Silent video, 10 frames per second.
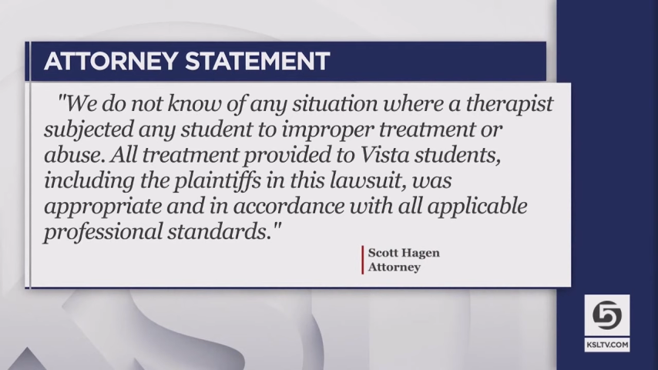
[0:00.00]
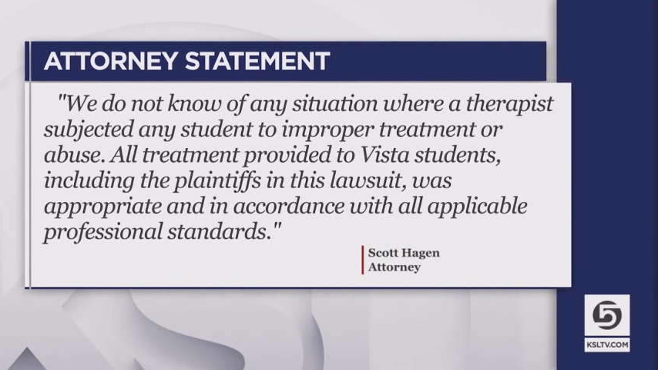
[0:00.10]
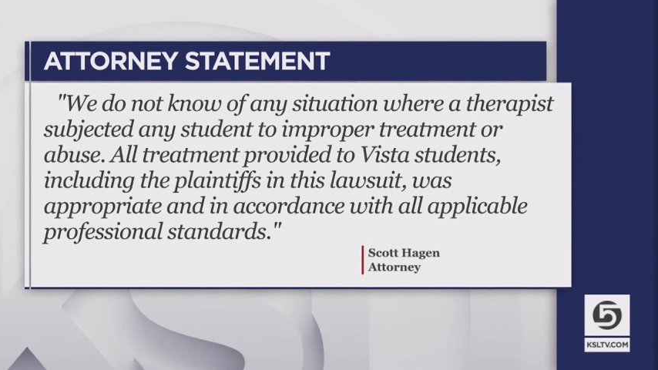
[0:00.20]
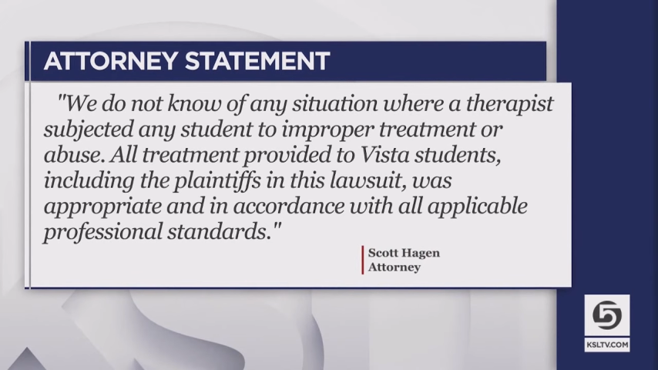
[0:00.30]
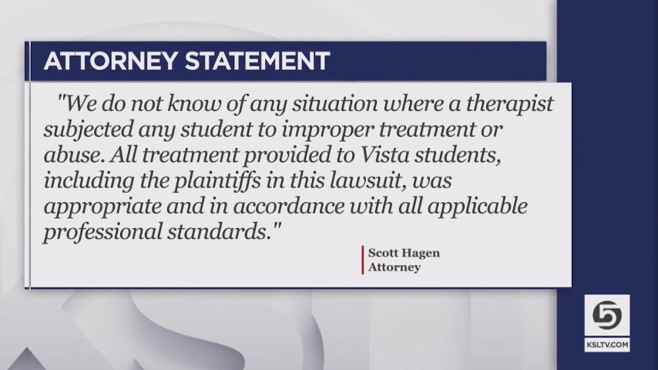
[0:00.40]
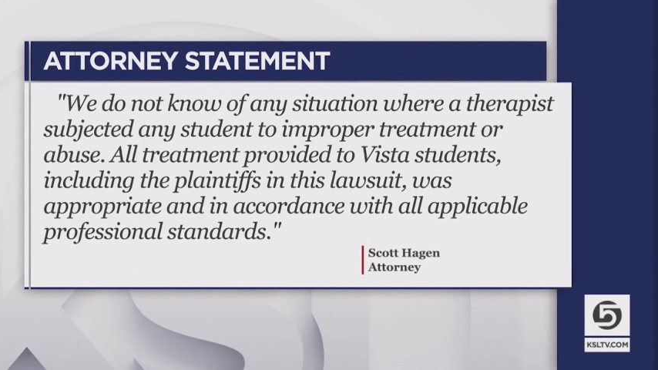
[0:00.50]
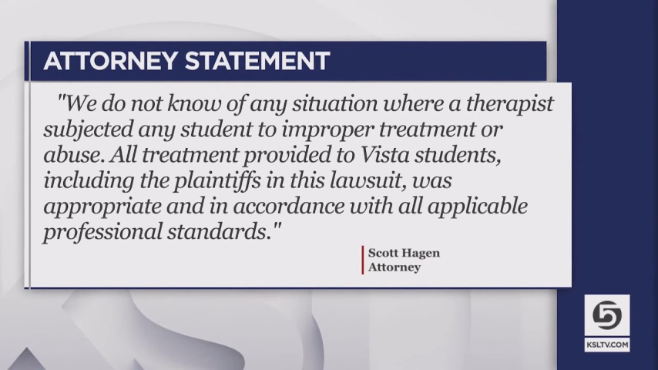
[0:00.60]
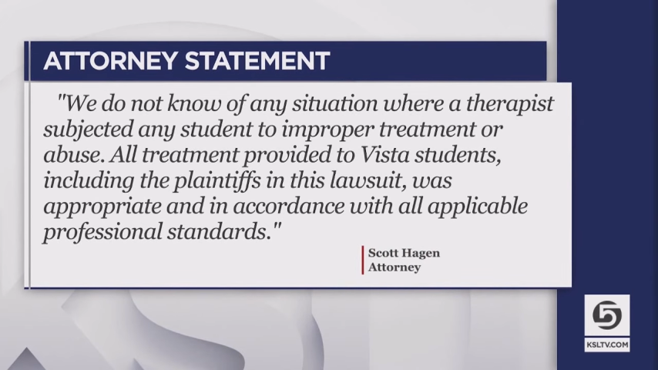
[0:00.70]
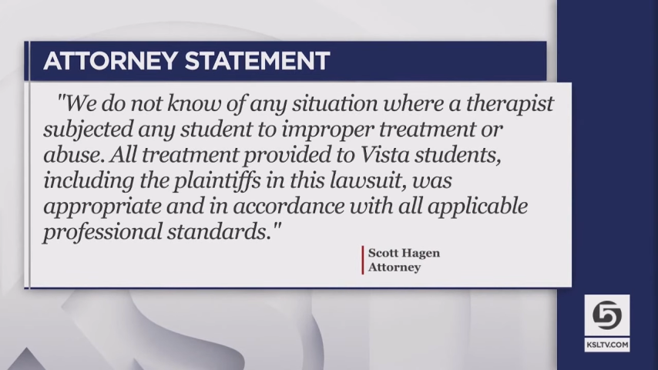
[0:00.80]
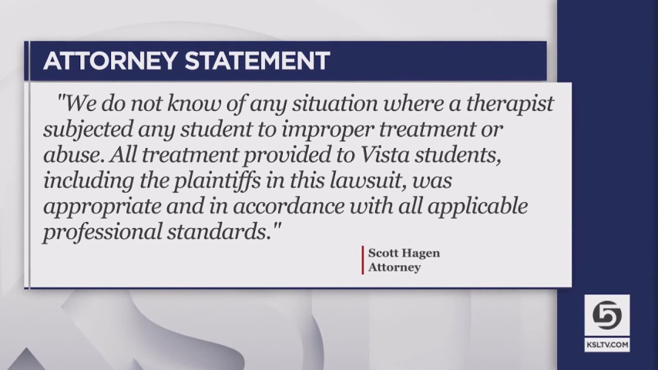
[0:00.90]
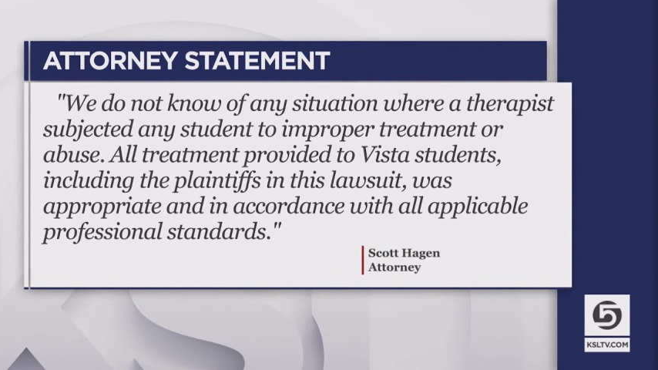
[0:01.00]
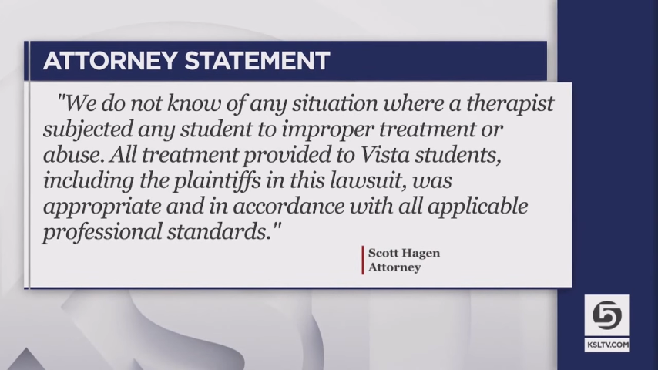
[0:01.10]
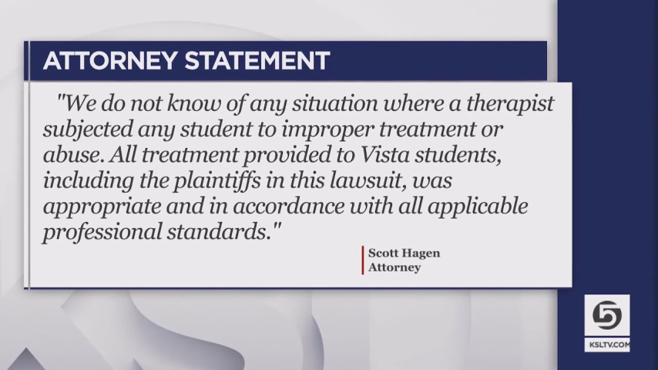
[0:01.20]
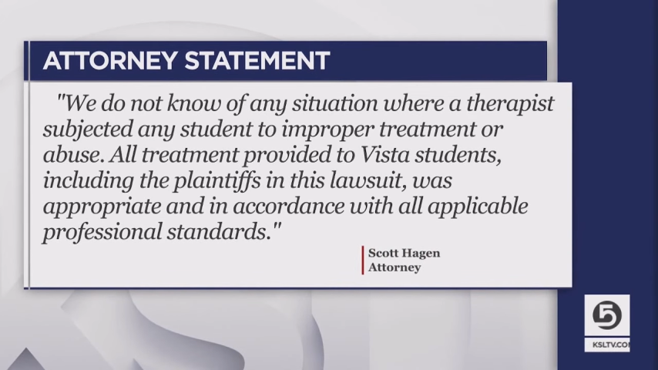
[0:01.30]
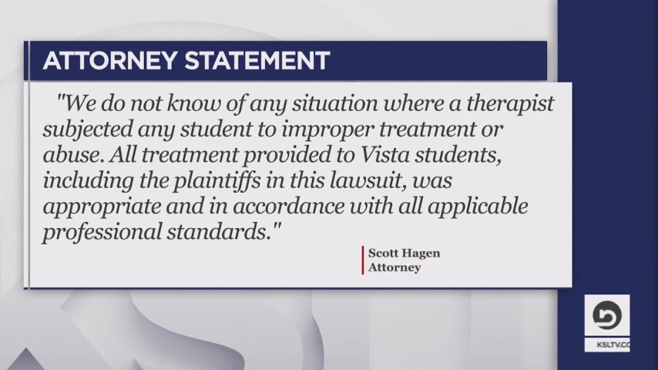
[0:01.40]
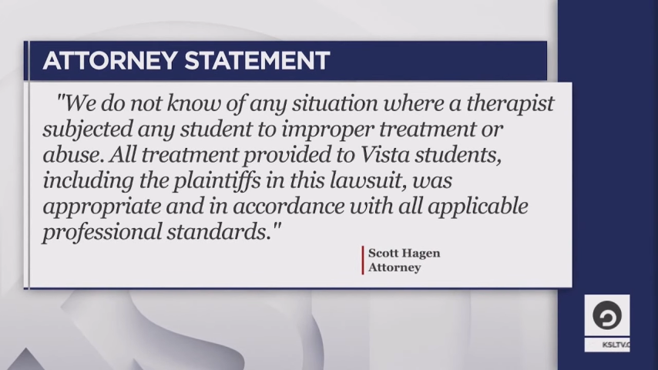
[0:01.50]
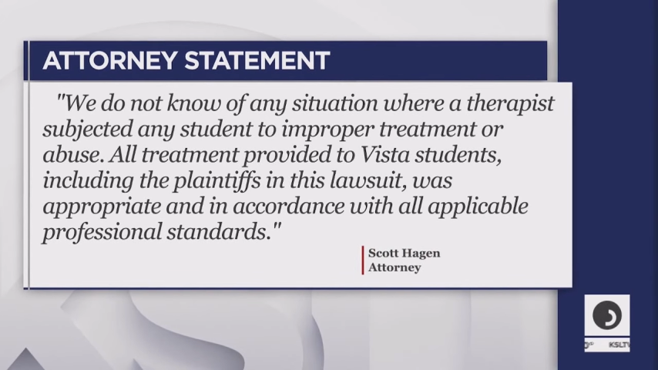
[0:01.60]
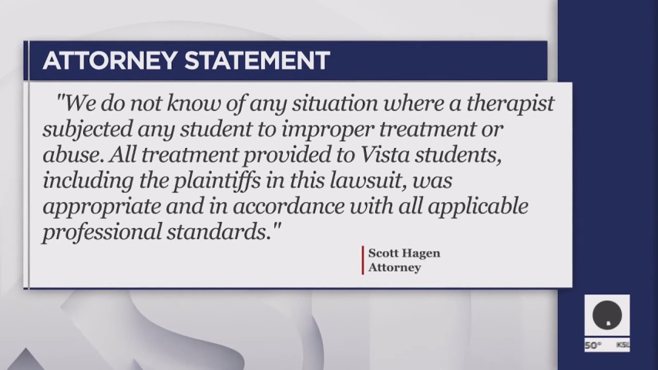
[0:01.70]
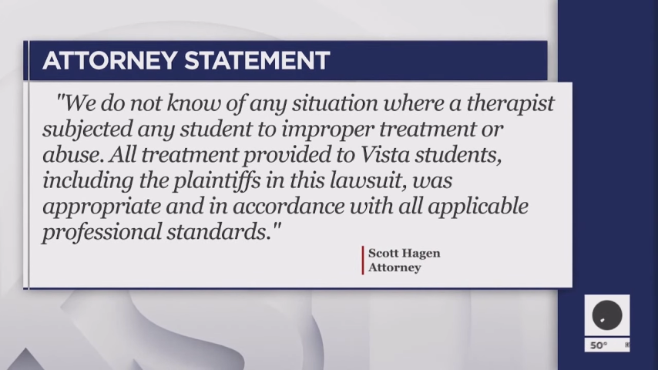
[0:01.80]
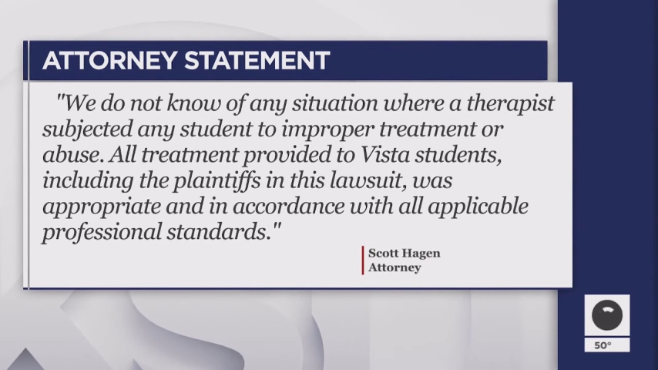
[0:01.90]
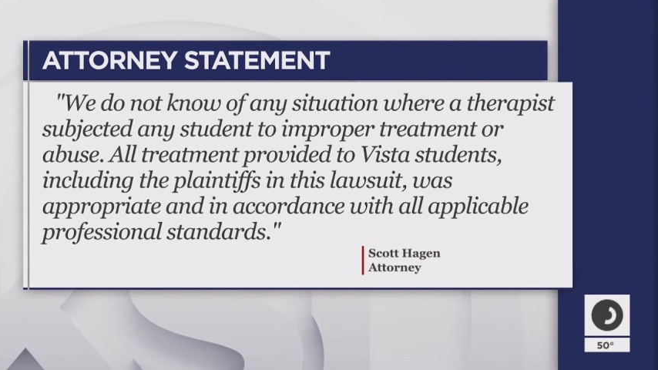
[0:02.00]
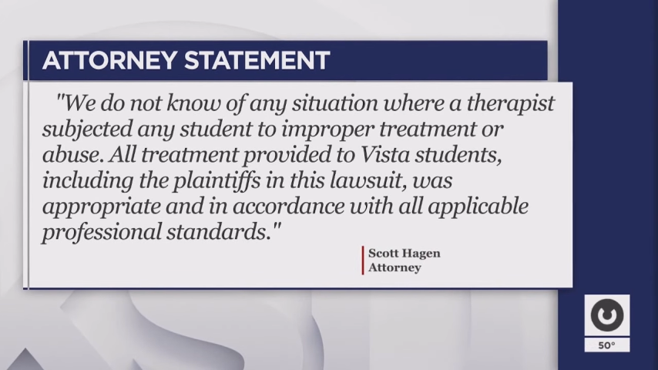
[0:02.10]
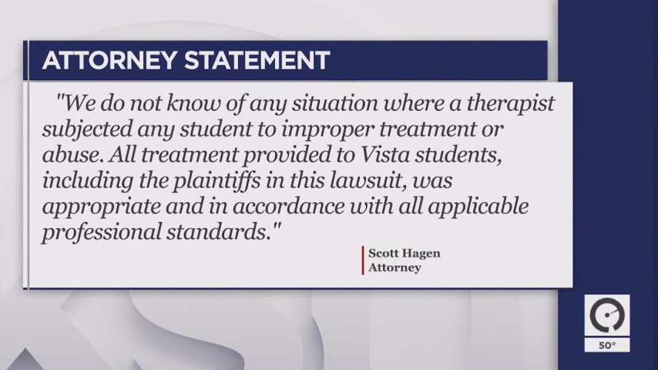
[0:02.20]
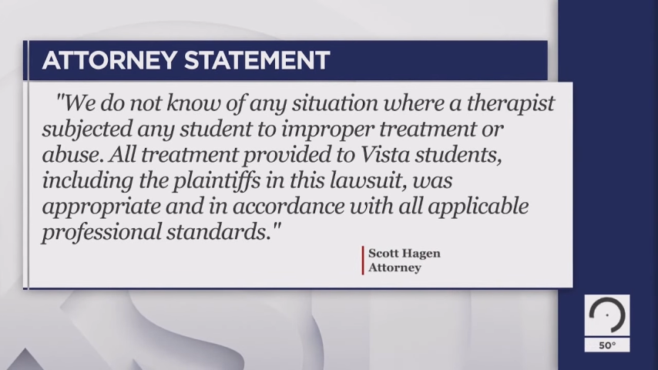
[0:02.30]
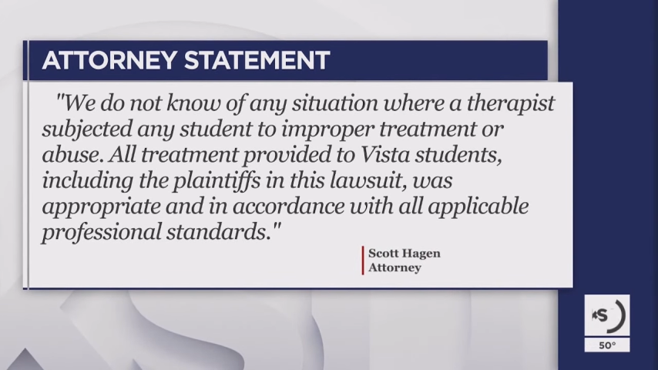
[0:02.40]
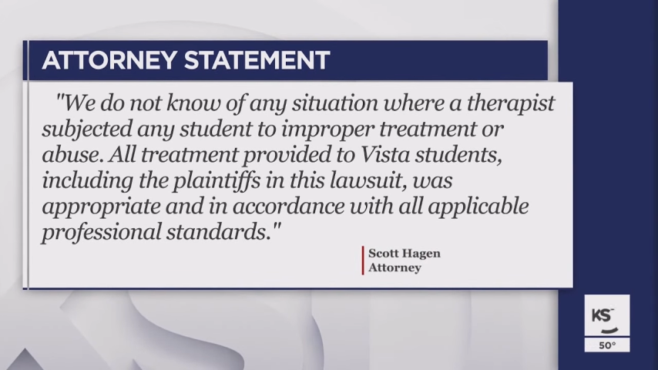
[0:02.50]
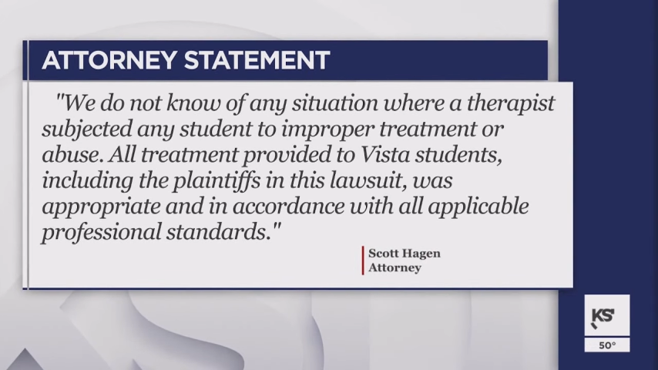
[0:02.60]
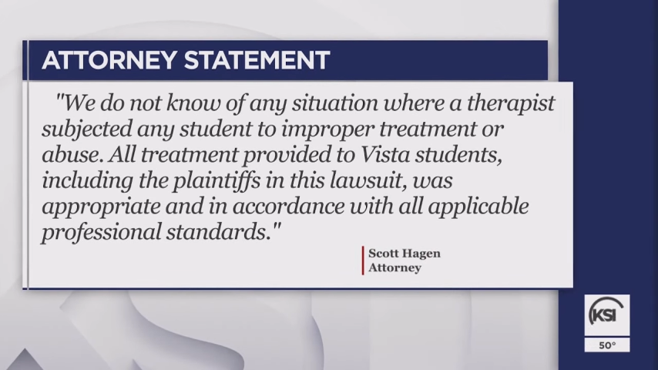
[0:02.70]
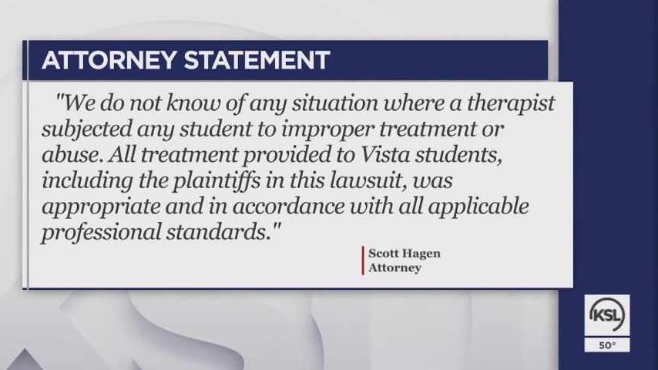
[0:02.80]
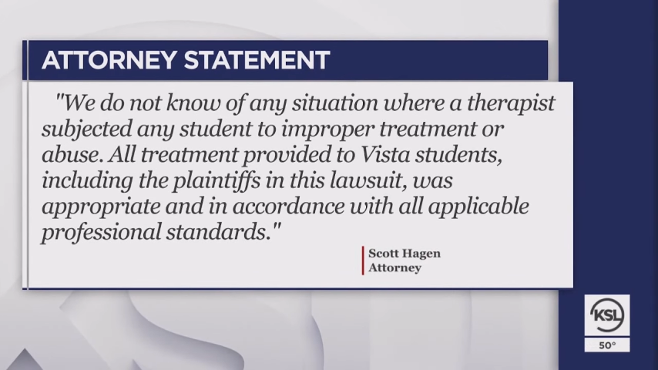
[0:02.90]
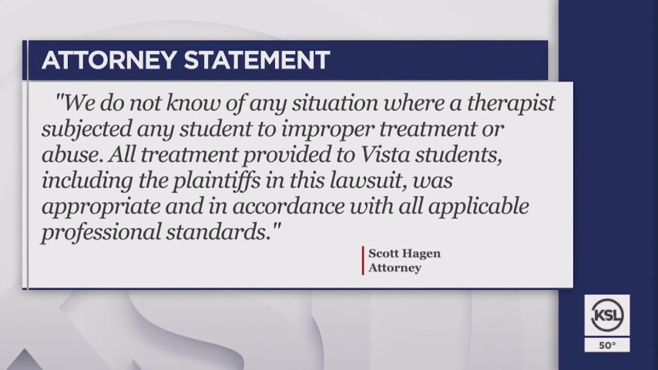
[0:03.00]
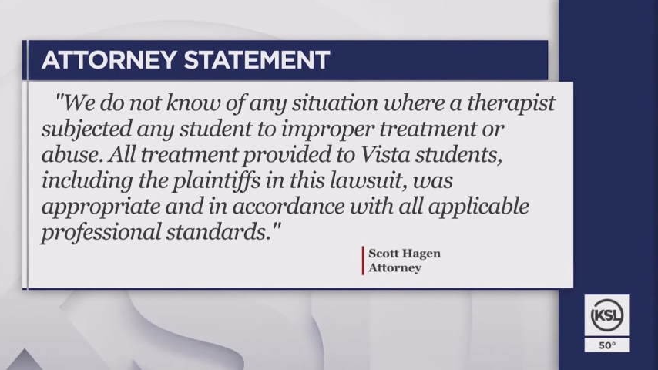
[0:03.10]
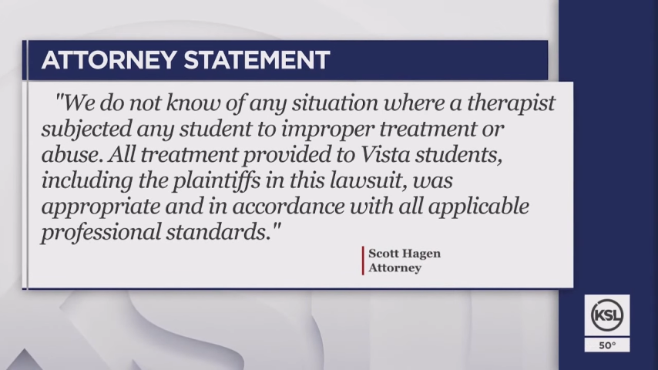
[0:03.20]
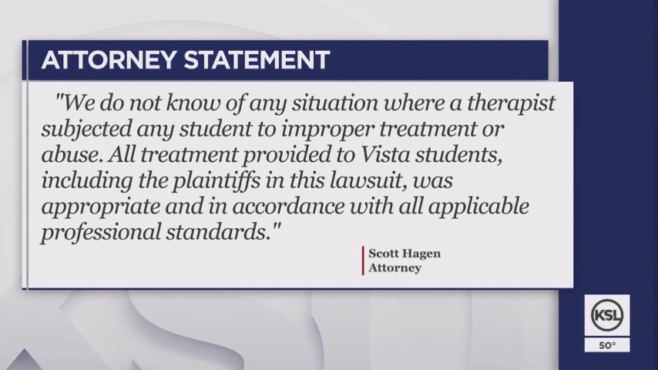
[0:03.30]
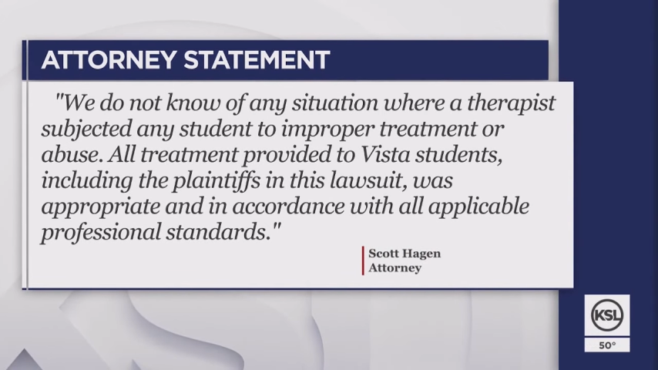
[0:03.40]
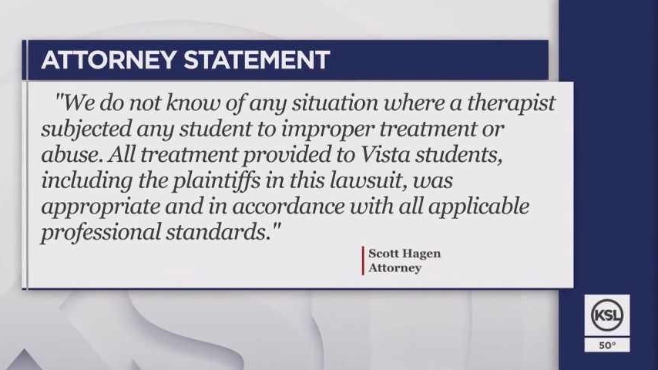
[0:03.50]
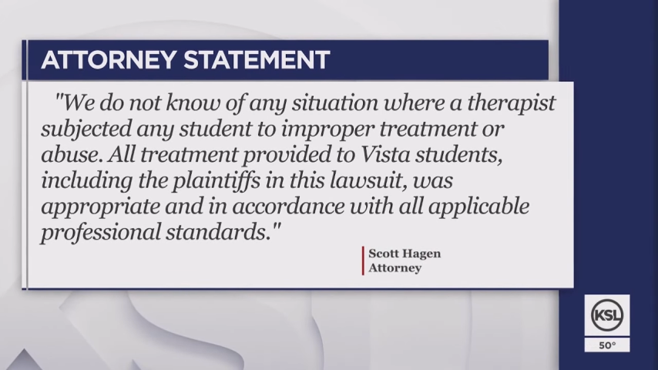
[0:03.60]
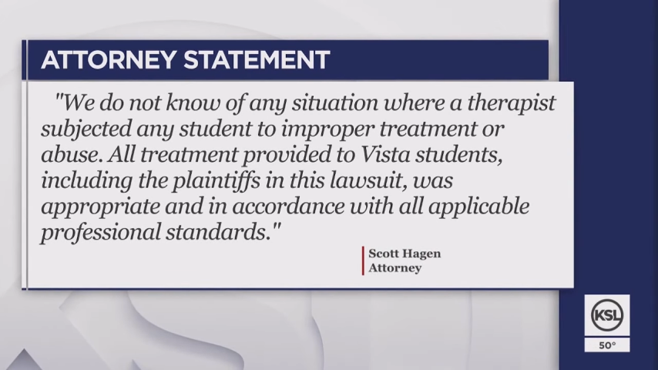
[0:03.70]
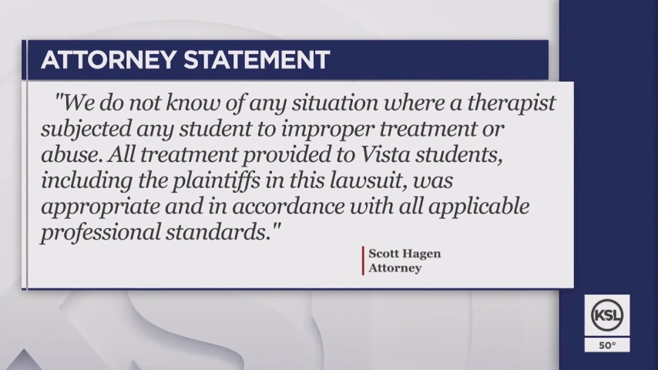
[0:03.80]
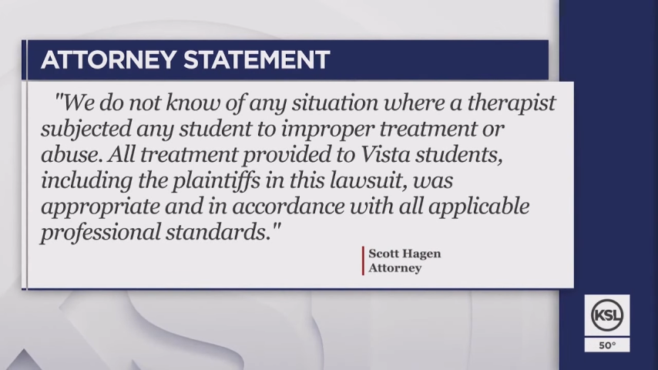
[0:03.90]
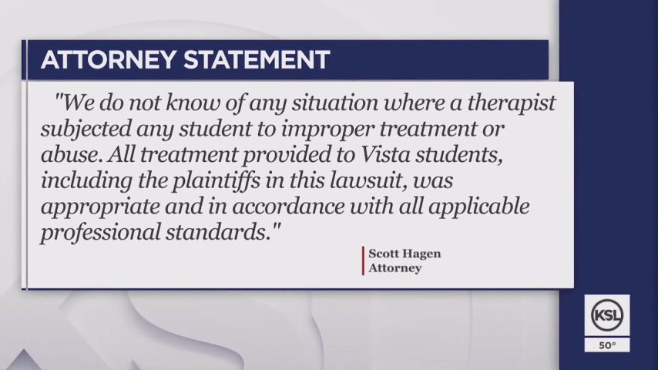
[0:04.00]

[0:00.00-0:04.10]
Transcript: Nobody's mouth can be seen.